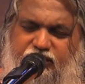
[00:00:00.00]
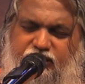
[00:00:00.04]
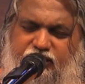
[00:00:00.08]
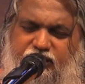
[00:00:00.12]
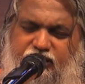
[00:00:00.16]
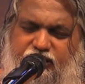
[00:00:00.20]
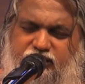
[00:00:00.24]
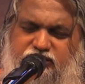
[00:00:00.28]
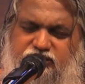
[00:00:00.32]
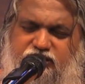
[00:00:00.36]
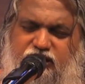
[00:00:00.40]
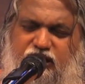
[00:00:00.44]

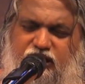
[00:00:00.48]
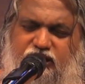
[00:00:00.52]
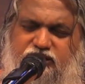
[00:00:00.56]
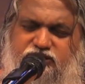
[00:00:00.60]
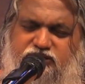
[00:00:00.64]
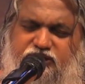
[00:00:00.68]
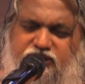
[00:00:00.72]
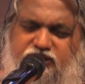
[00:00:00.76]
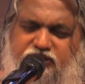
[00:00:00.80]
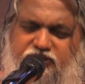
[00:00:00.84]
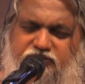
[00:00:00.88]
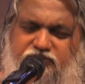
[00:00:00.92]
He's
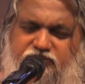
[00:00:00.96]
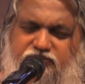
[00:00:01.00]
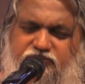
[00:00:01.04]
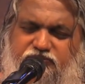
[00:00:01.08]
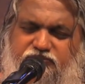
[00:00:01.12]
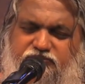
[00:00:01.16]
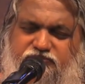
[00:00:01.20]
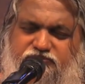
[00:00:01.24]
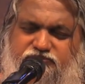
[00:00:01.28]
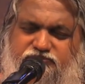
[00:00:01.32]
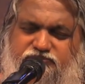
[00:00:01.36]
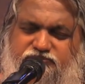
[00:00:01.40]
asking you,
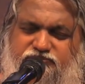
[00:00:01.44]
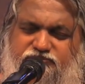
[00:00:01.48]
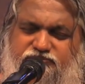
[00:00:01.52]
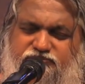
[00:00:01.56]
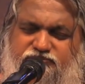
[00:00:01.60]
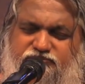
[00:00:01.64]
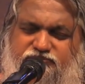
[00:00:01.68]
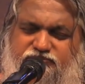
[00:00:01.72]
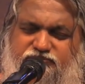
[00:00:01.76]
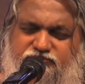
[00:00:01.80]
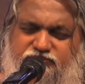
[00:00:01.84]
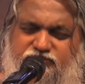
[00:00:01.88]

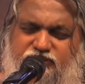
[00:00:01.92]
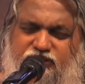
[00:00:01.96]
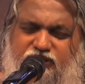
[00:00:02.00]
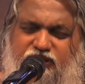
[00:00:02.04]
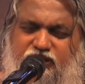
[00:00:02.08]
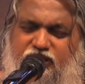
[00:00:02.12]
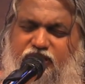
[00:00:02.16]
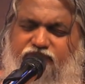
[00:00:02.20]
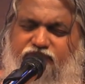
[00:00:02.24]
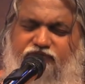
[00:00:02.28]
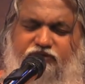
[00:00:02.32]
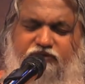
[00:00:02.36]

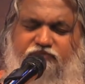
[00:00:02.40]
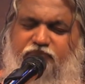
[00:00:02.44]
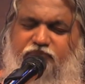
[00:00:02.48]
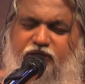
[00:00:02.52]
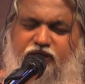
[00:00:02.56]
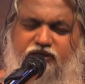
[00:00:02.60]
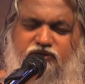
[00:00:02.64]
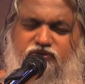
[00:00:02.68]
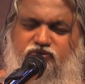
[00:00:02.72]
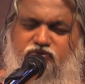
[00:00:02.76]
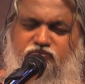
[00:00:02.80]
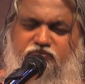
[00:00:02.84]
give it back
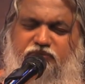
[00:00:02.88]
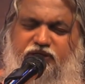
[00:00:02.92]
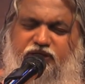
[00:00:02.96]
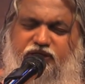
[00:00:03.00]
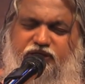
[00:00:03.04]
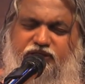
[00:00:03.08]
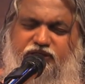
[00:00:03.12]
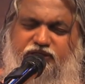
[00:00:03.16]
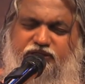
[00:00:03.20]
to me.